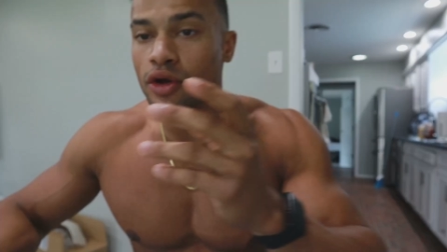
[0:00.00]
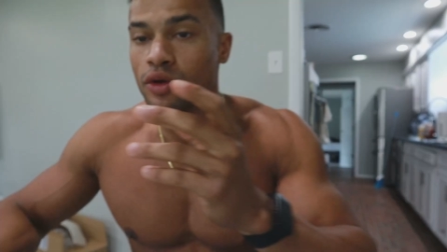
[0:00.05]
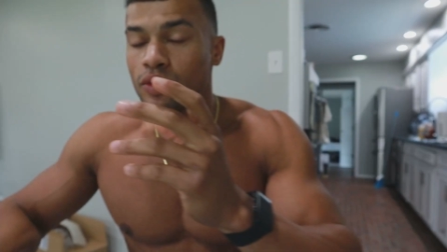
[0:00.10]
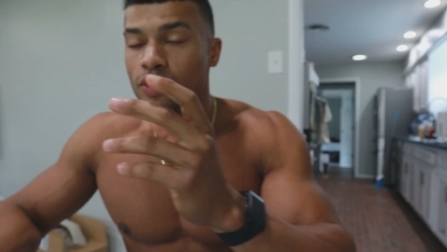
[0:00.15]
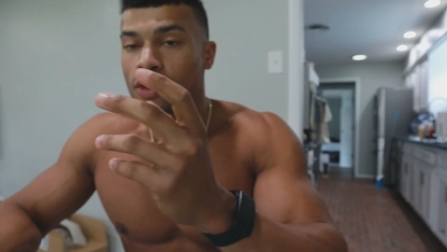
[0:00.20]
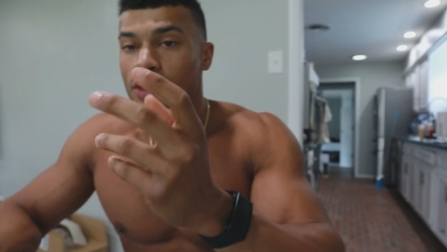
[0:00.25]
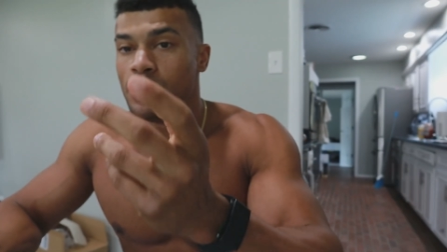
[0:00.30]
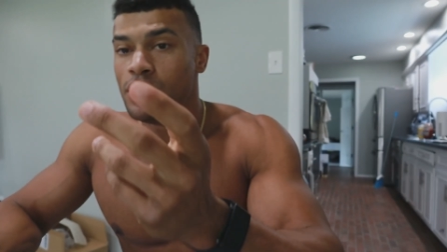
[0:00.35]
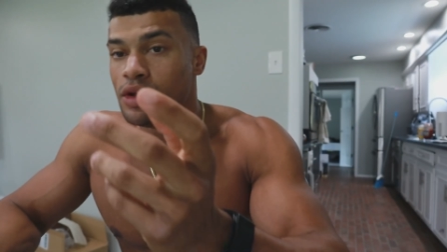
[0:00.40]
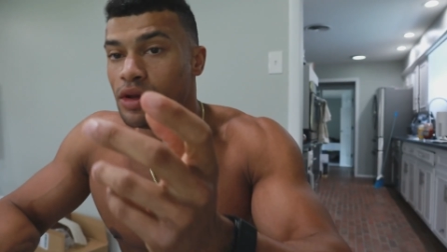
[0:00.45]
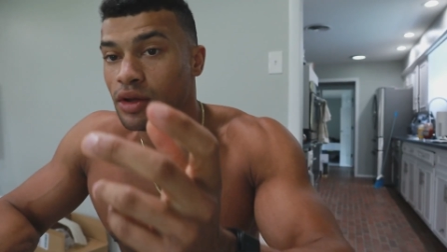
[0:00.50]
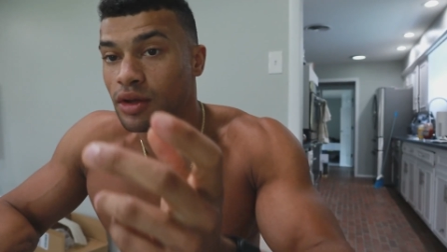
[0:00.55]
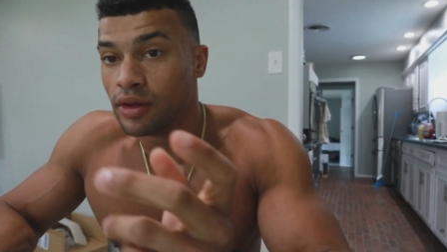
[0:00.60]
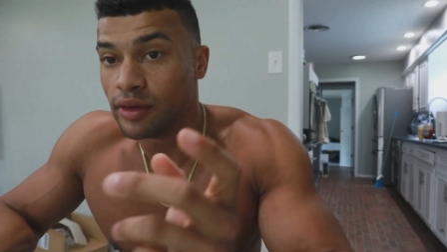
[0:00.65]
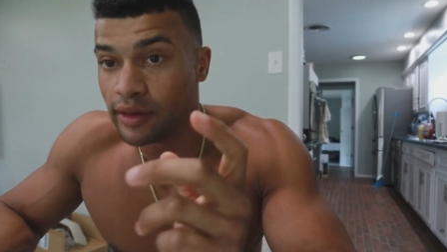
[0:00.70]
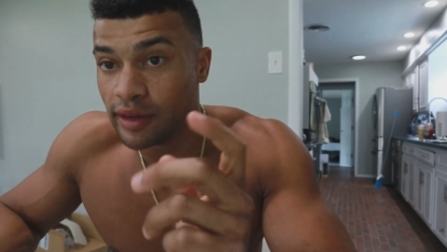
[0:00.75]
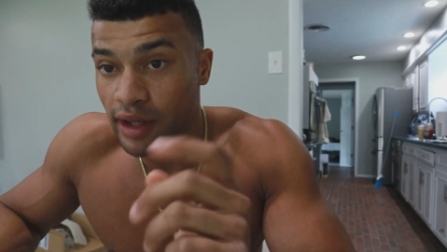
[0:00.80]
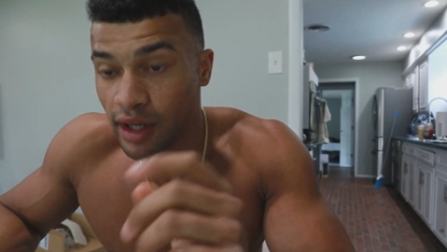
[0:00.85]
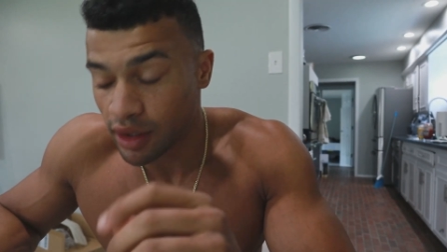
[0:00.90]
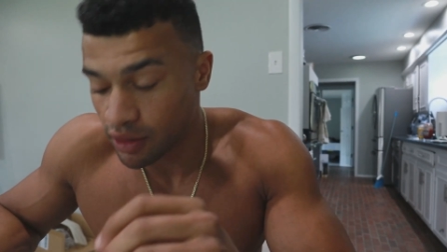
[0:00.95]
So
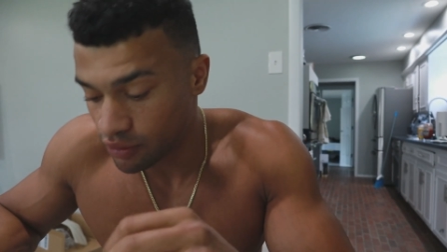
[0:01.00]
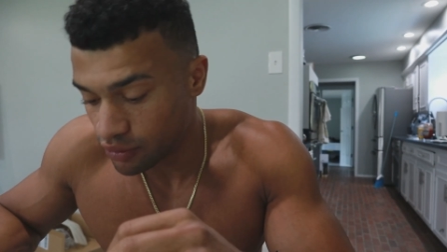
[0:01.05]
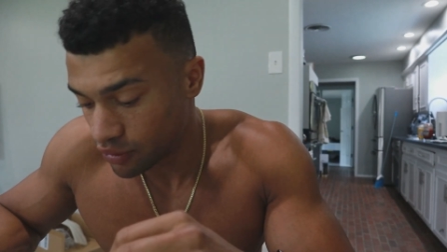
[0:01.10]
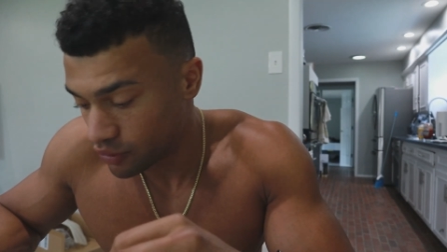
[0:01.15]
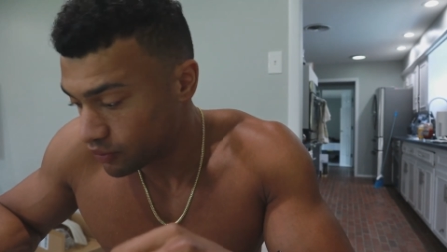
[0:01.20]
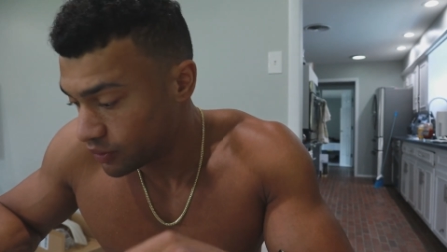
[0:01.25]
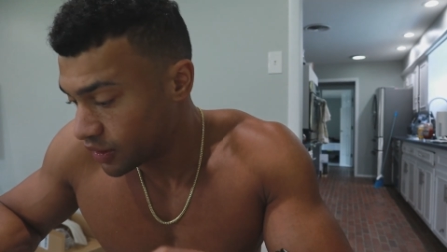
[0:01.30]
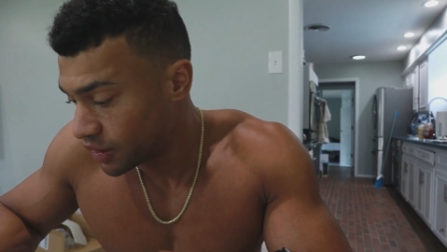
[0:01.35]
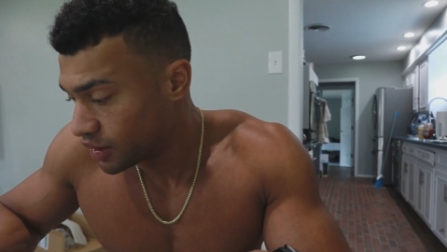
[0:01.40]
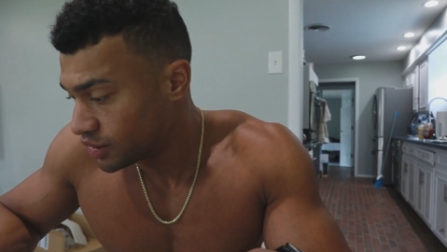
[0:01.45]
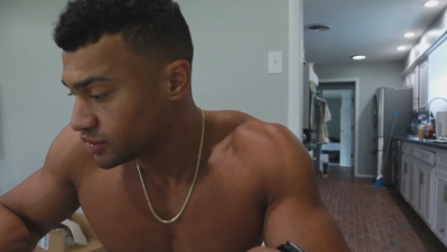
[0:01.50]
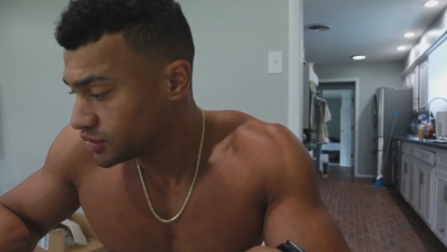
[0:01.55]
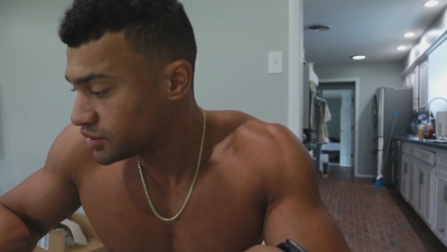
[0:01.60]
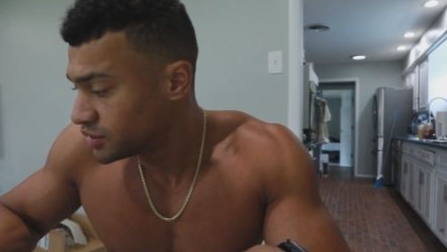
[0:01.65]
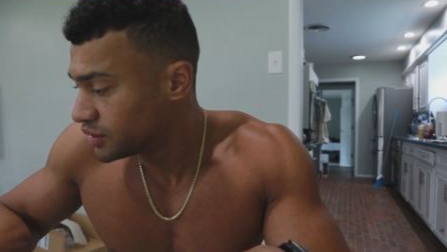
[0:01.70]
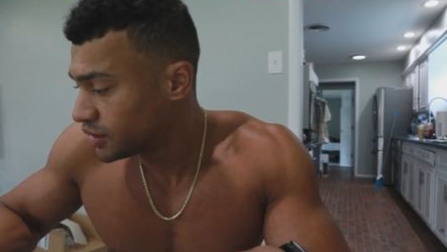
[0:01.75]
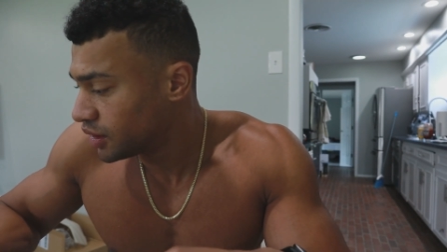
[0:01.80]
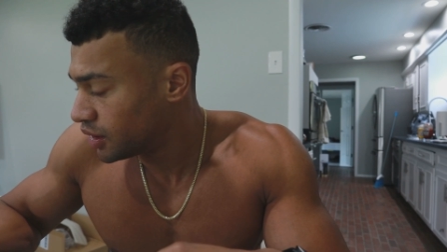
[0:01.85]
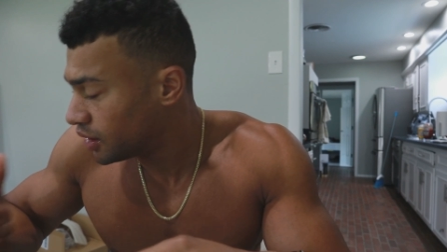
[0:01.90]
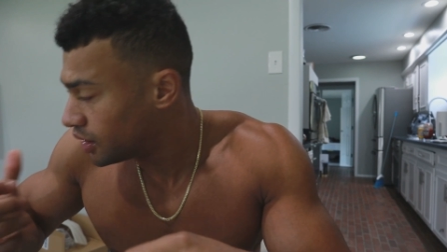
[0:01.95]
we're not going to the
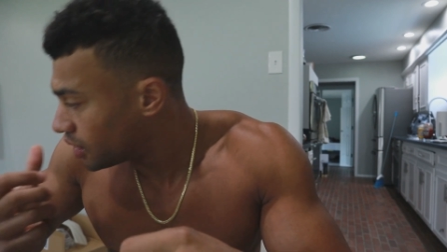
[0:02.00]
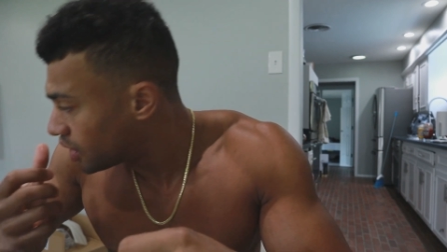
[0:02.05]
warehouse.